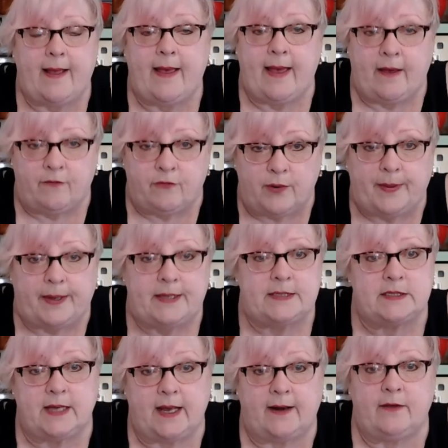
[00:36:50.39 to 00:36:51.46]

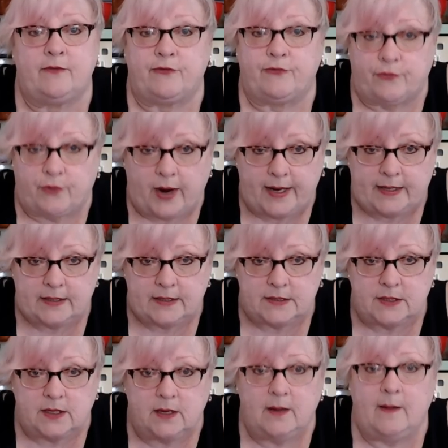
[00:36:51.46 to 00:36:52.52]
Everybody's getting frightened.